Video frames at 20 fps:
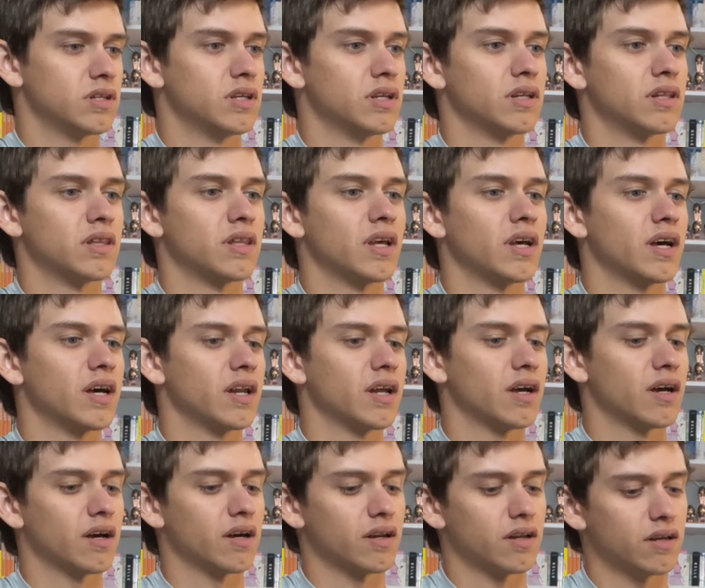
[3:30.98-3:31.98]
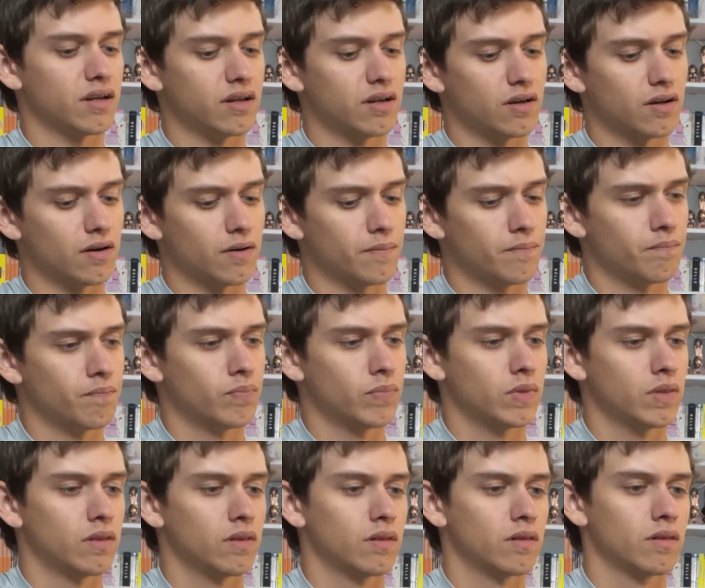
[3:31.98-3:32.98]
get that out of here.
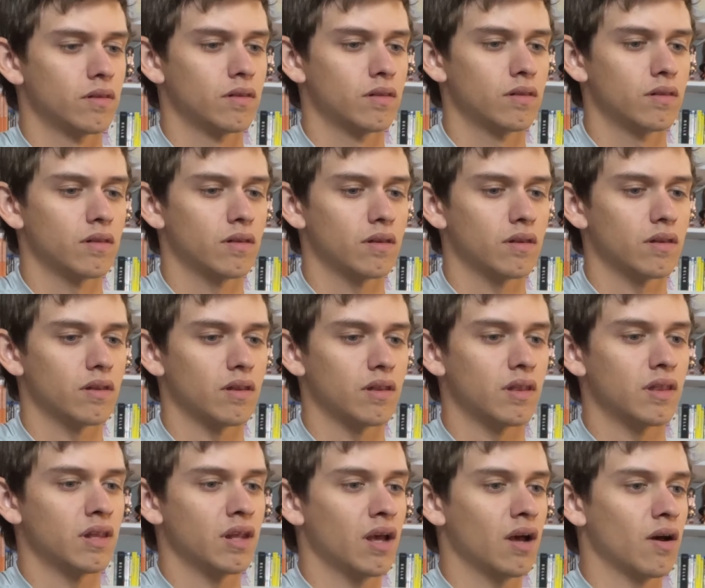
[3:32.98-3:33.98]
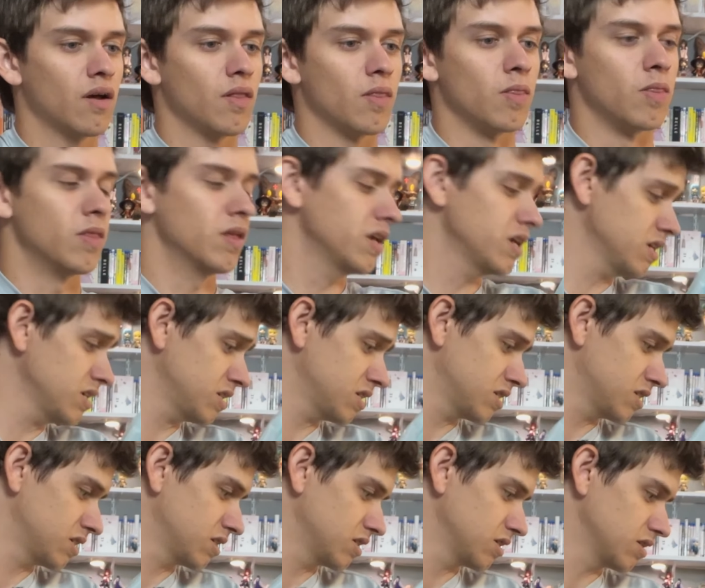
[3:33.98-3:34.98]
Now,
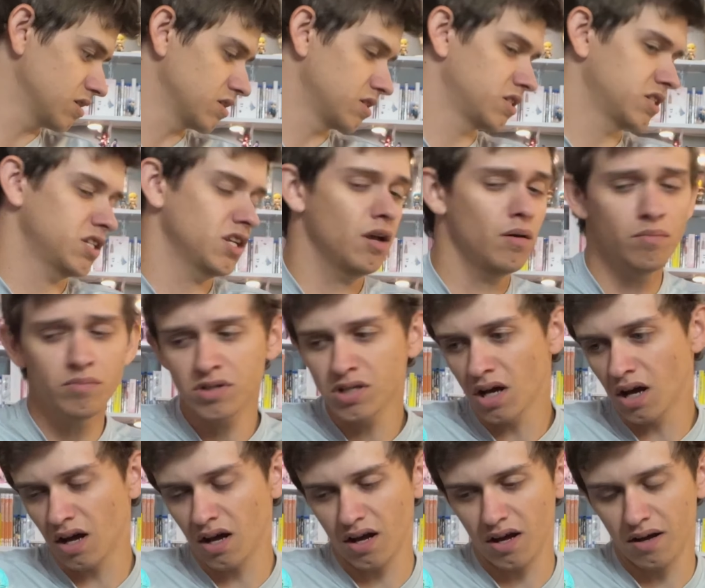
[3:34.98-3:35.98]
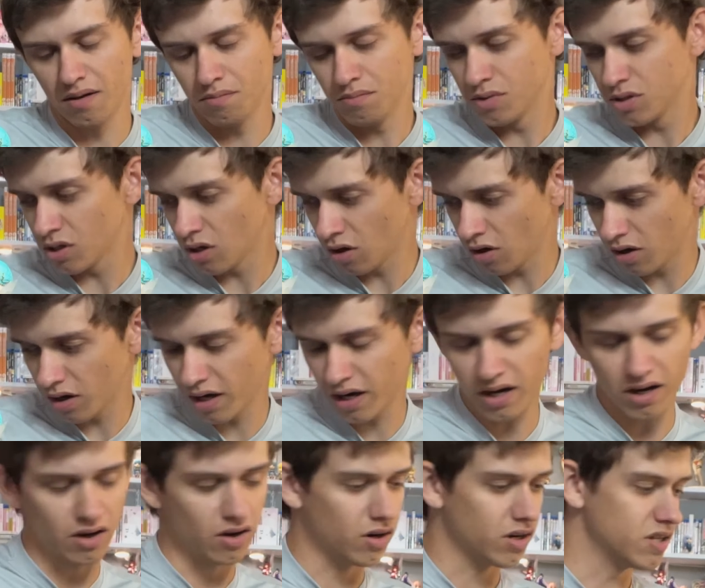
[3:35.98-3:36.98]
sometimes her
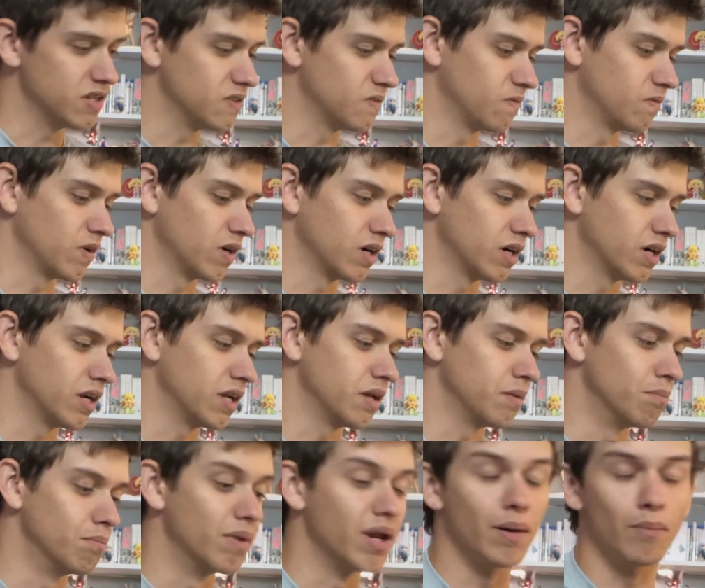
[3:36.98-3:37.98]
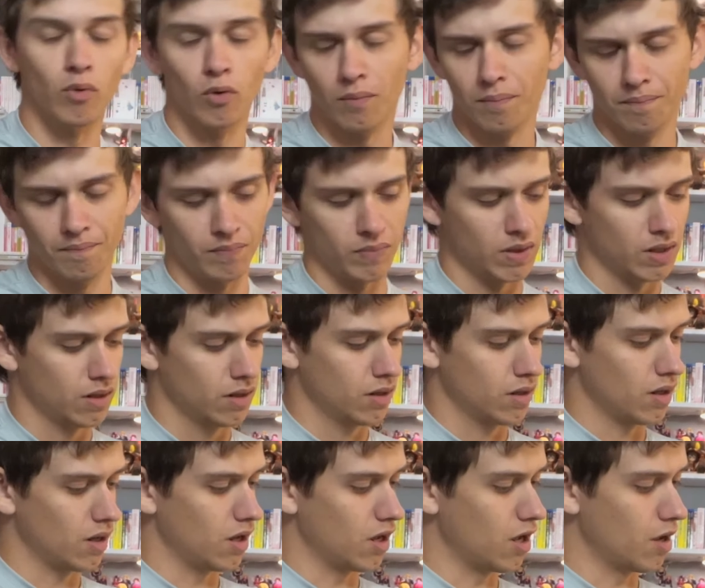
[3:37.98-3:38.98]
hair is very minimal.
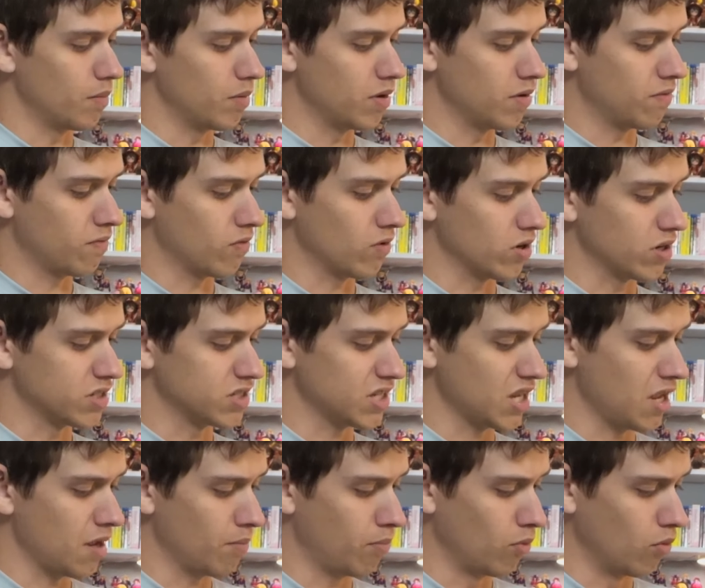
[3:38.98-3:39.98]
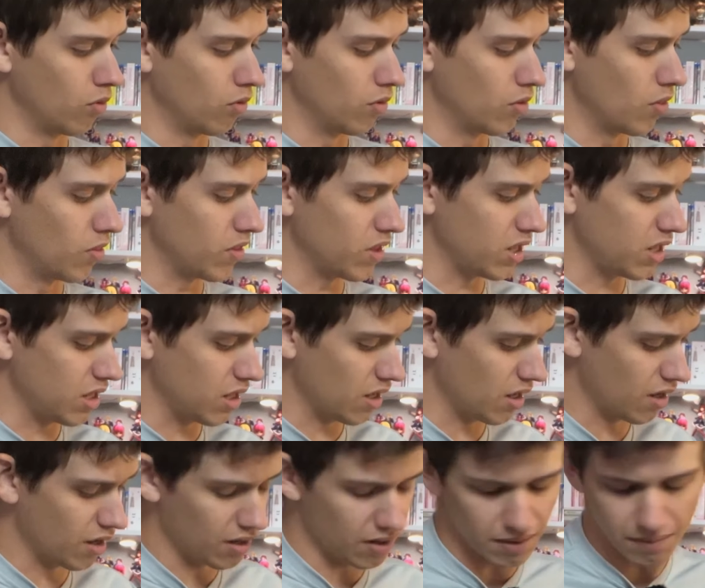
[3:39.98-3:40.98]
If, for example,
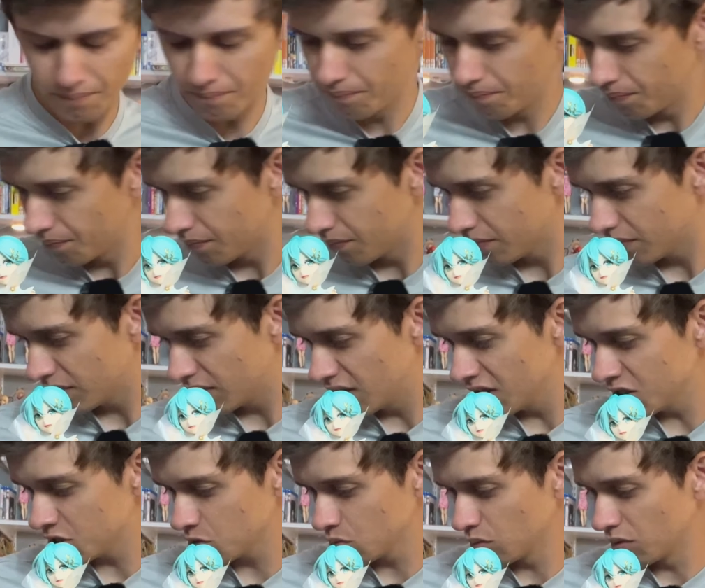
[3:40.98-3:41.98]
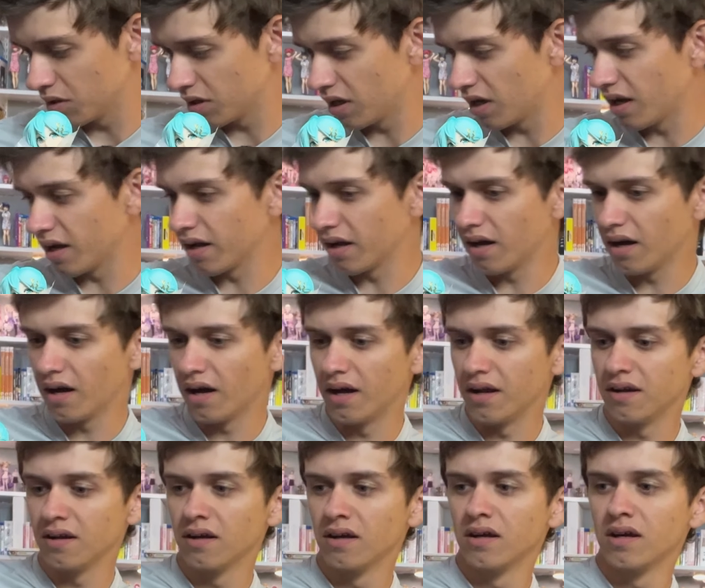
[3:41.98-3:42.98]
this one that I
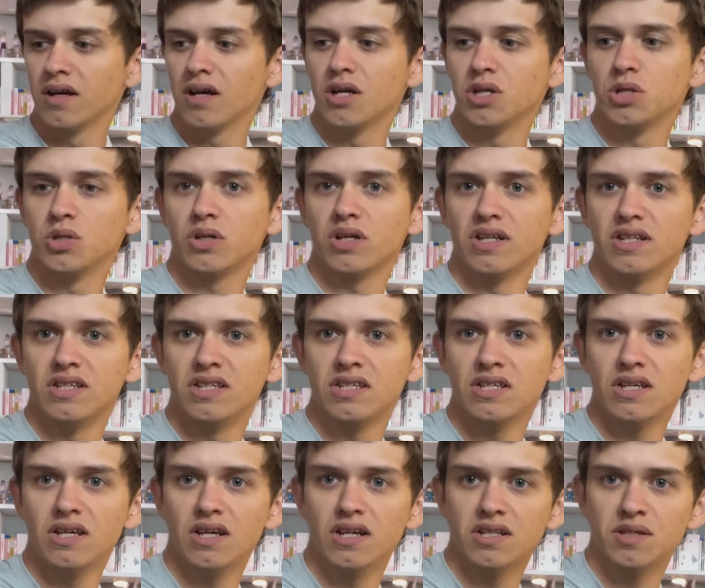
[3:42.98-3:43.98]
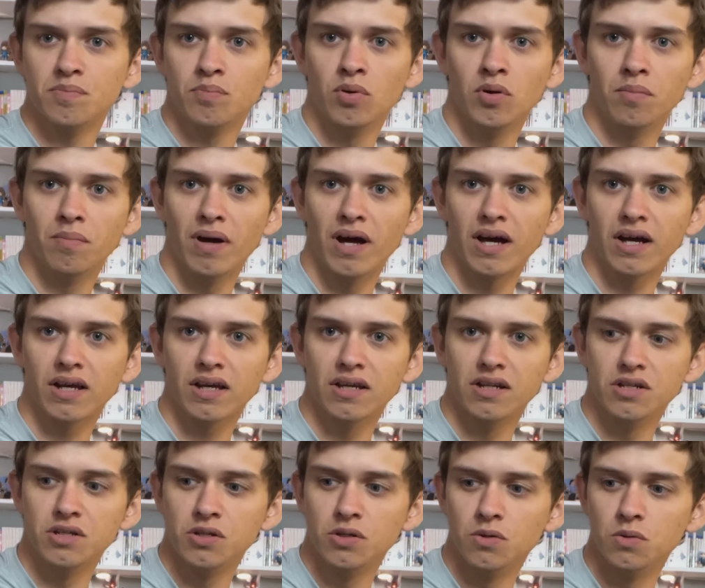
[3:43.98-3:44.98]
got, as you can see, it's put back
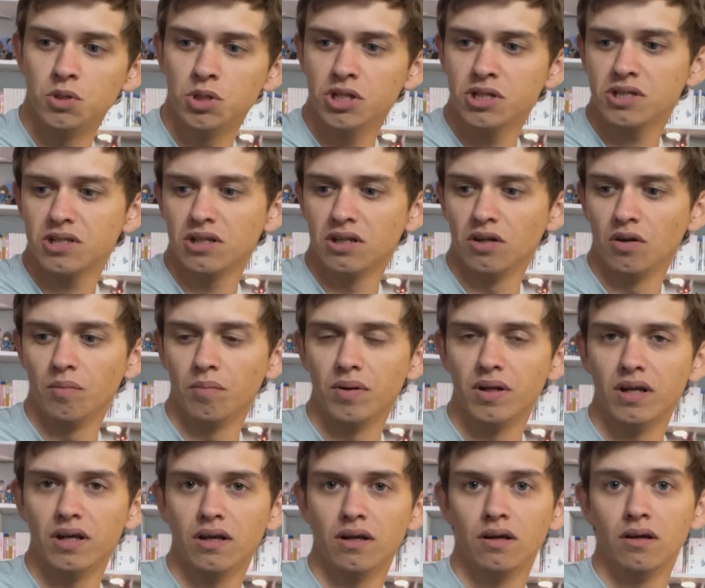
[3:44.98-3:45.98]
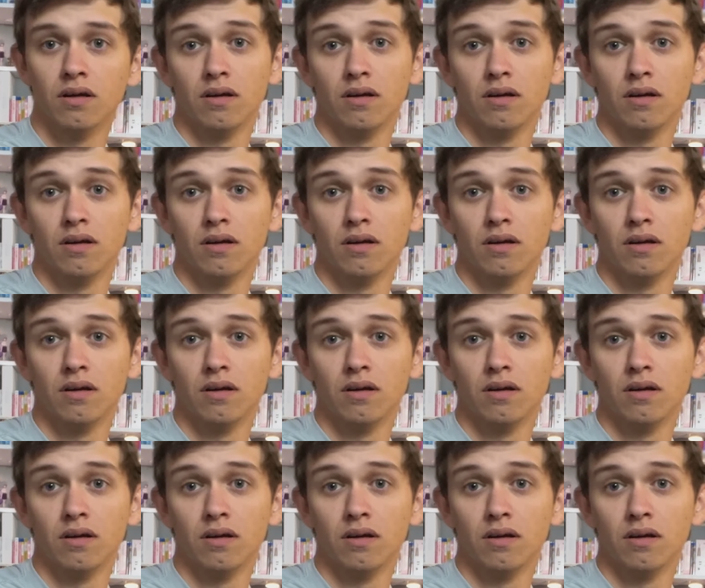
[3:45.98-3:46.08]
into just little bitty